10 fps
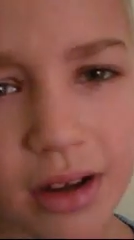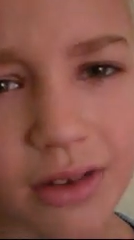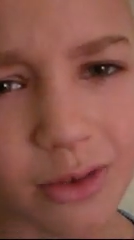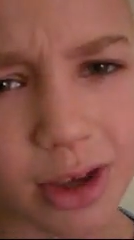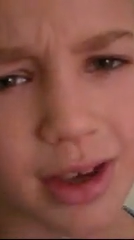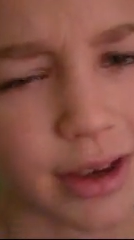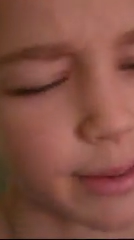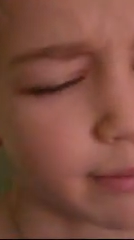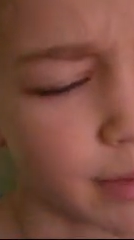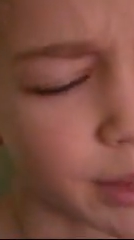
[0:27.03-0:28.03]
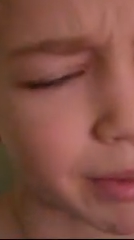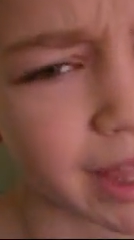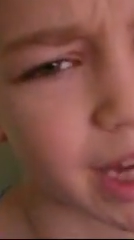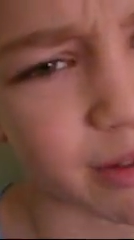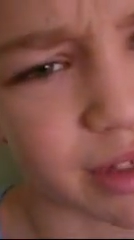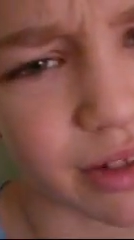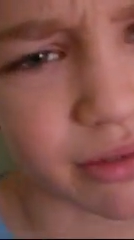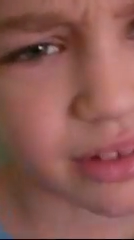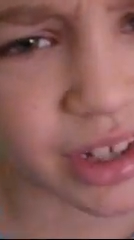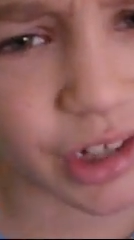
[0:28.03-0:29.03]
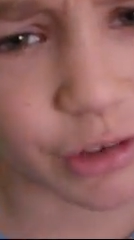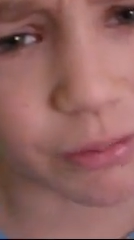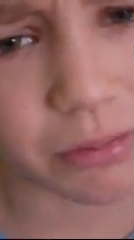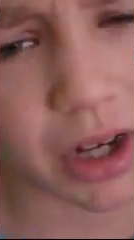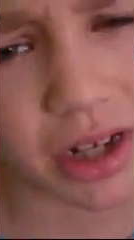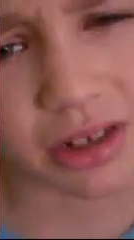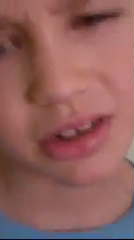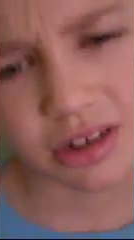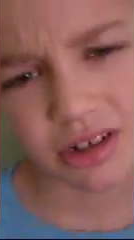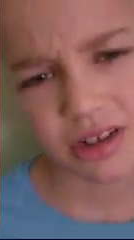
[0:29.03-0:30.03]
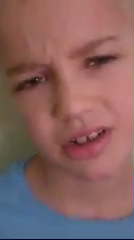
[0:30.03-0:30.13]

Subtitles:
Okay, maybe that was a little much.